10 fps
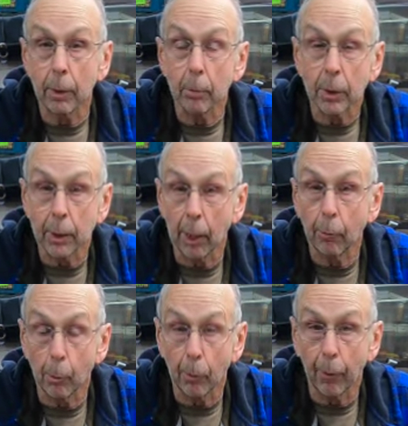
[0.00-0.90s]
aside
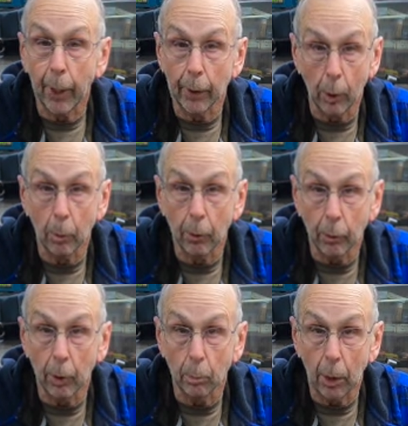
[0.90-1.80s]
from the fact they'll be
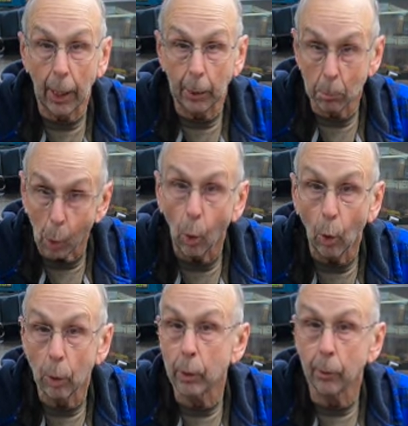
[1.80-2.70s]
full of black
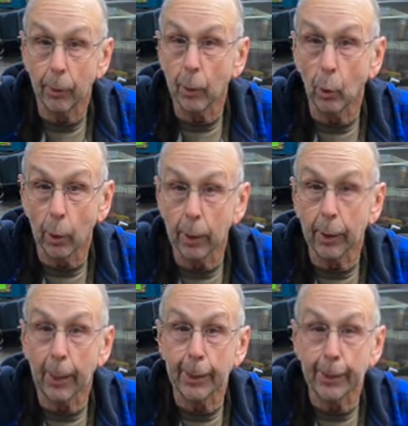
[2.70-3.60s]
mold if you don't get
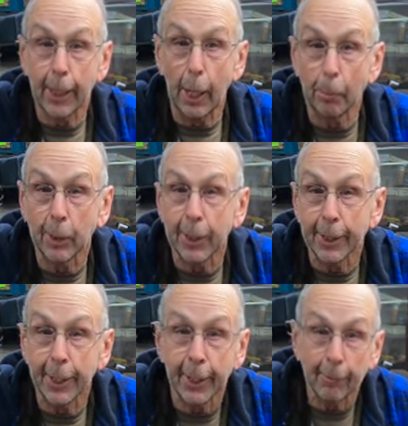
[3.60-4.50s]
that sap
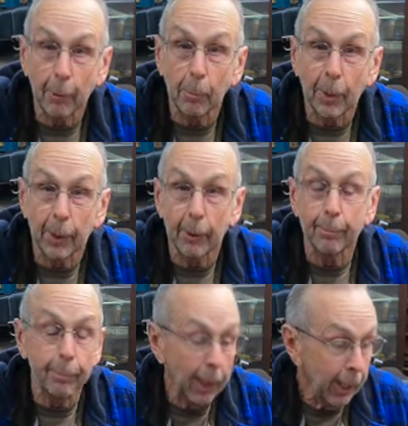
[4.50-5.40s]
cleaned out of them, and
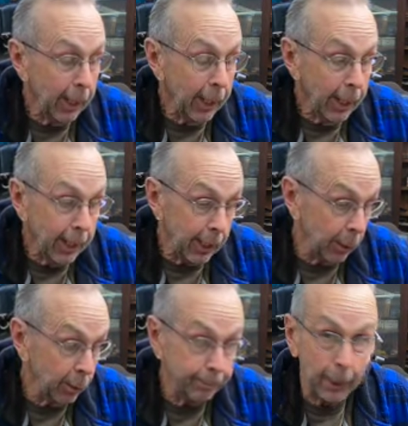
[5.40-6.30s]
they're
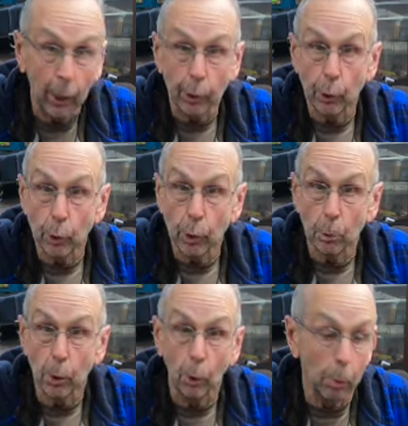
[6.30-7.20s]

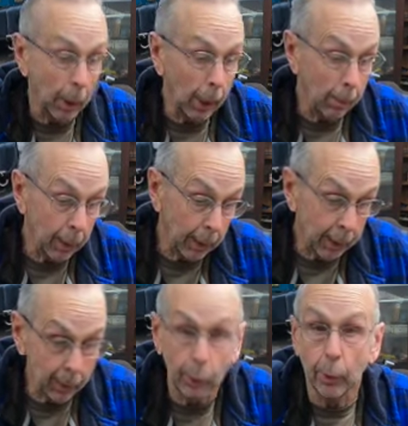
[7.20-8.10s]
unusable probably
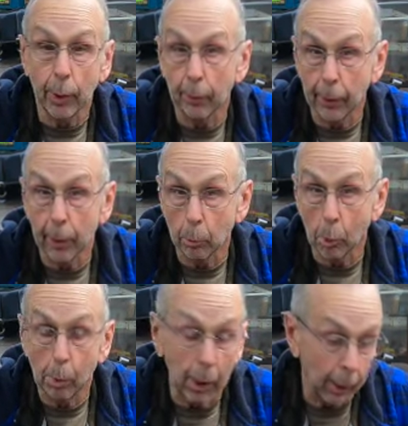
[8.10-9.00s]
because you'd never get them
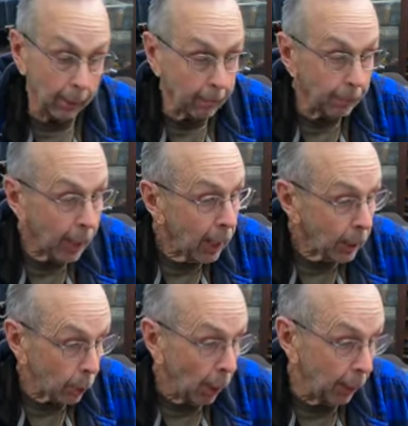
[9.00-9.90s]
apart.
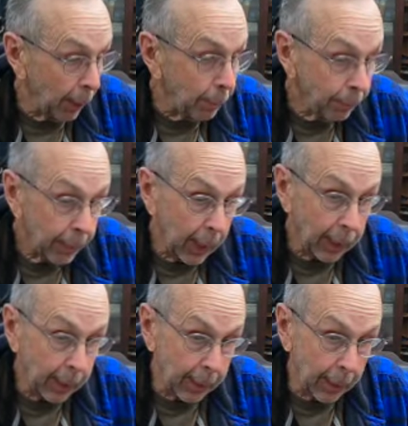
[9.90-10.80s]
So anyway, I
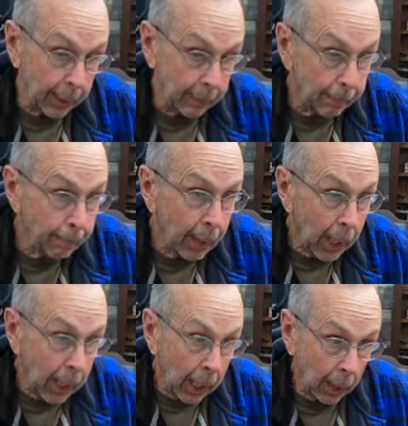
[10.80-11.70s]
decided
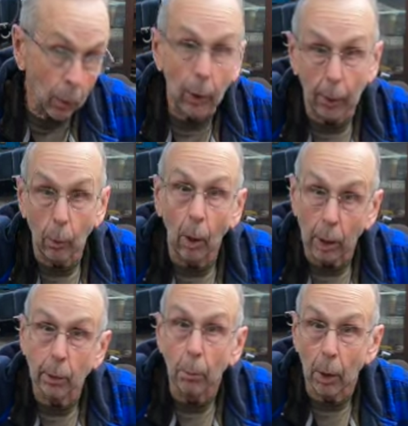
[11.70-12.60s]
I don't like
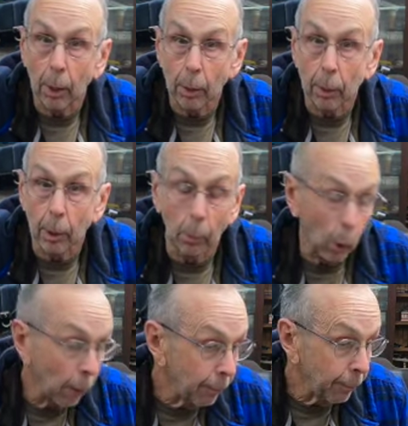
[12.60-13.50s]
washing buckets
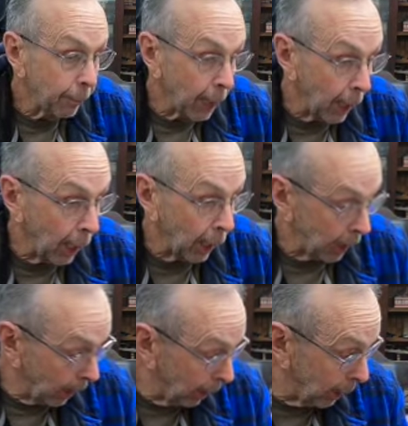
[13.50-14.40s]
anymore, and I